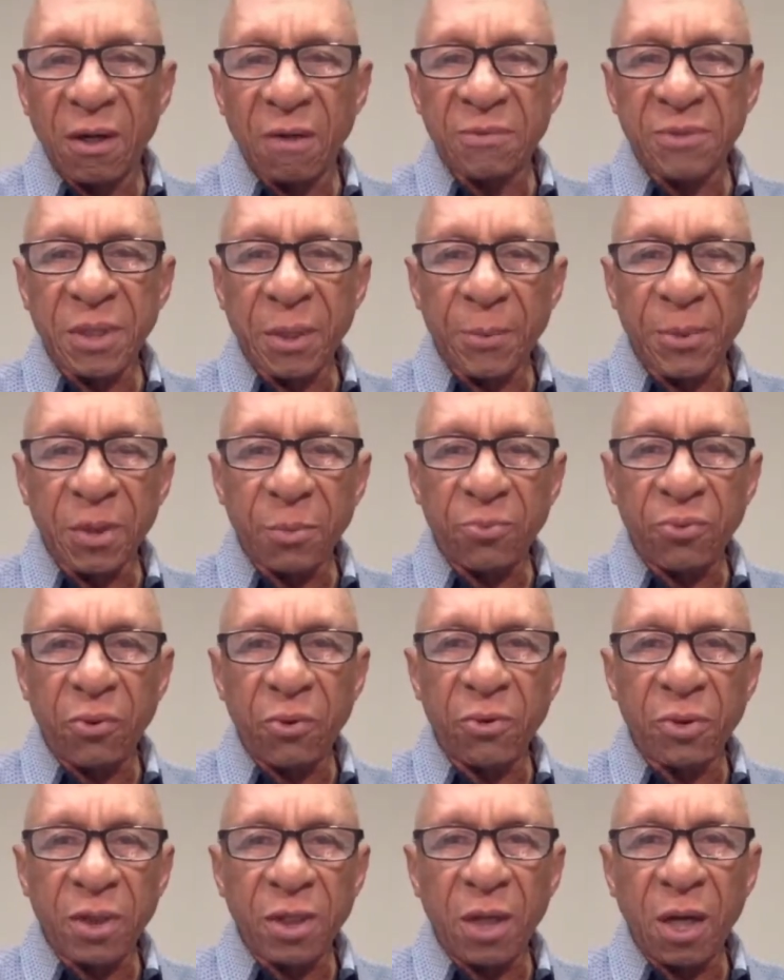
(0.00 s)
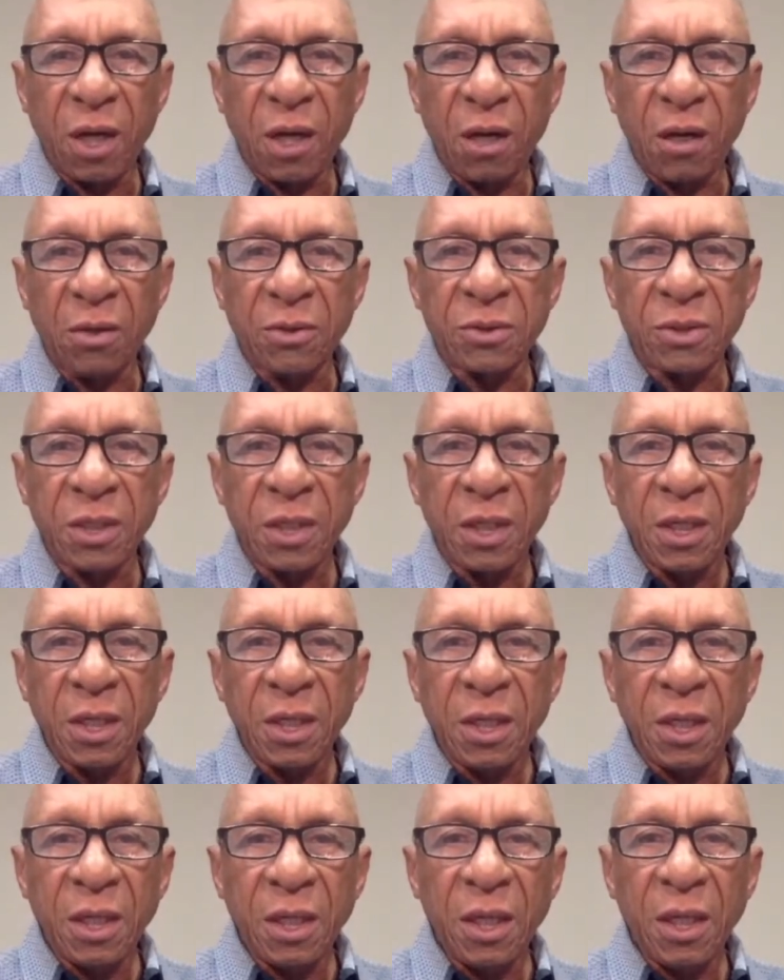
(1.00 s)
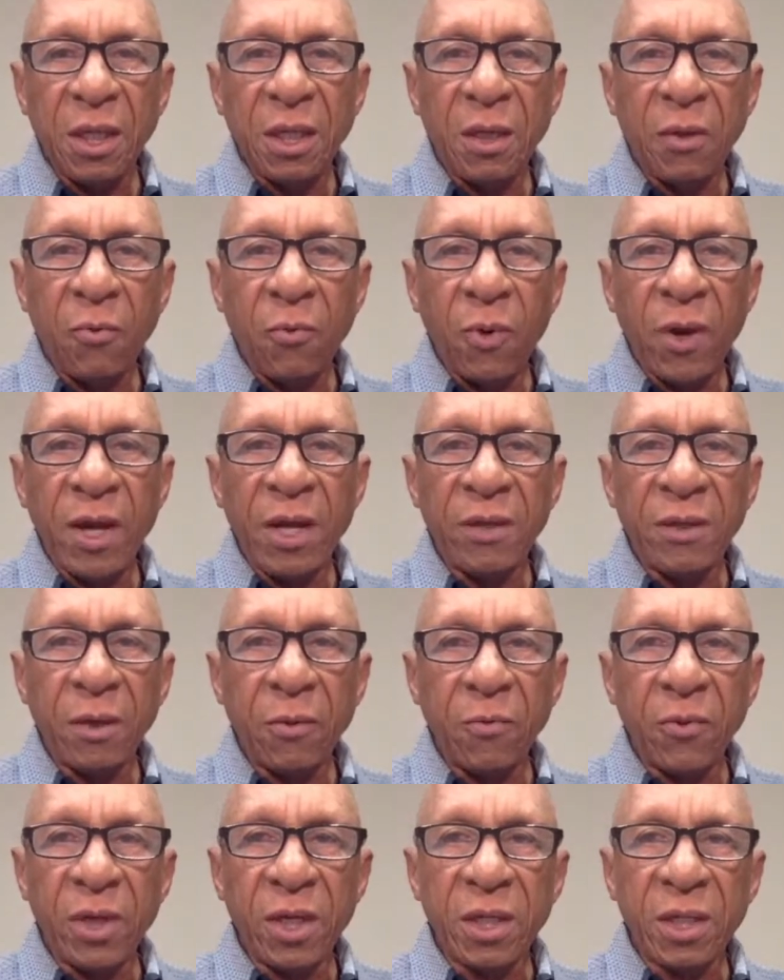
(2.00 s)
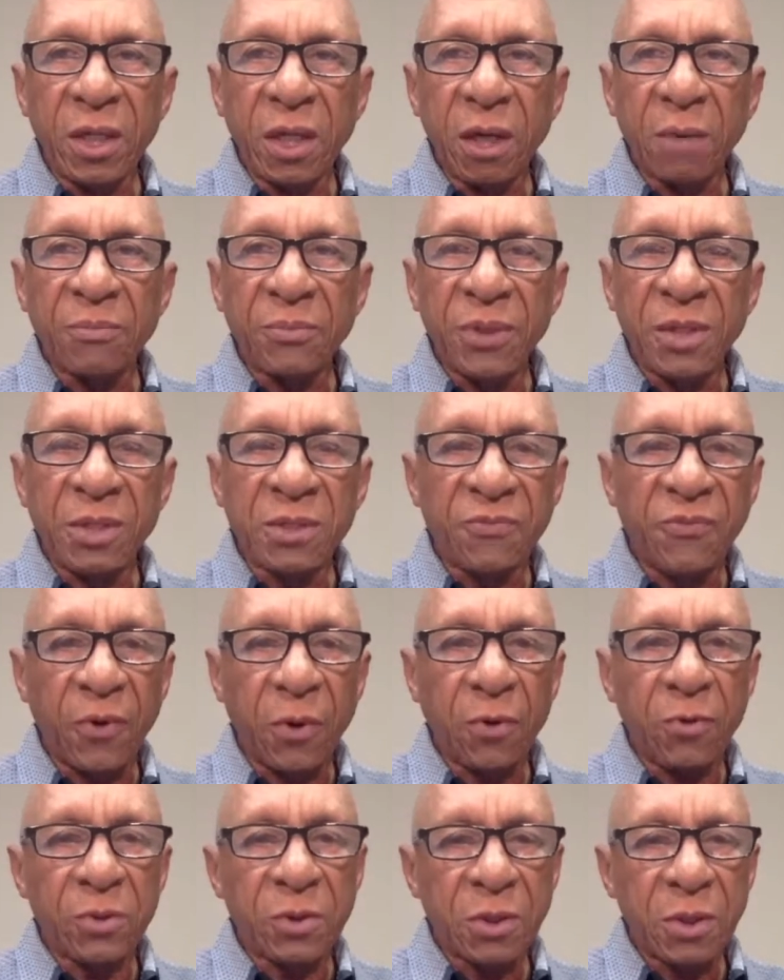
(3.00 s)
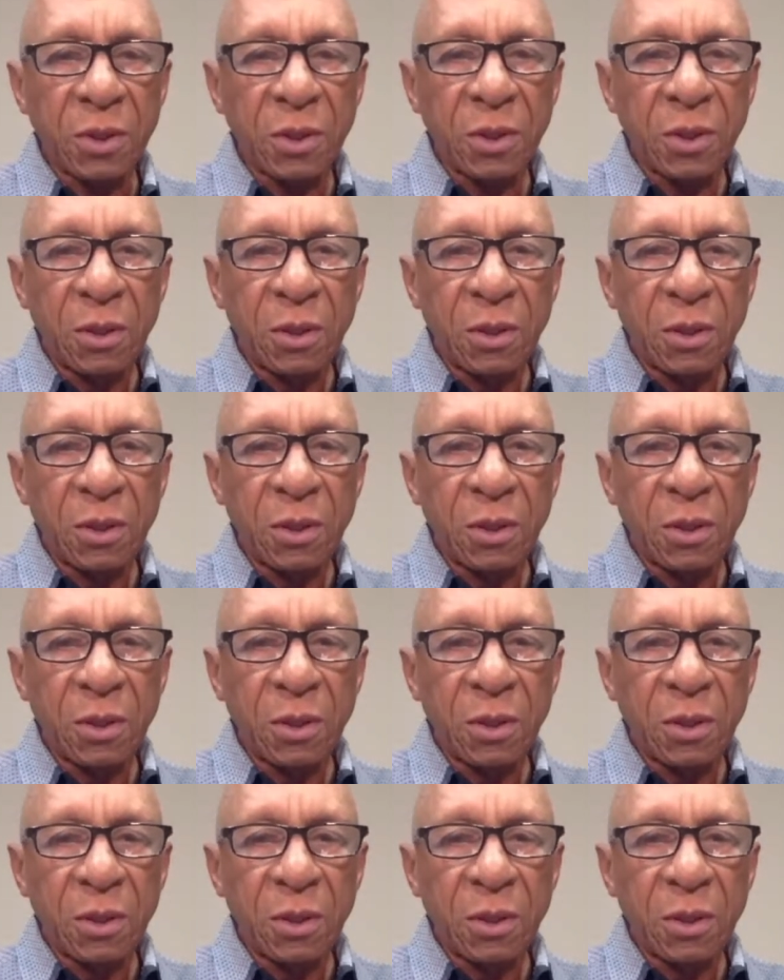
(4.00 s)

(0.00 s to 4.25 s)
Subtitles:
some of the protocols, any way that we can help these folks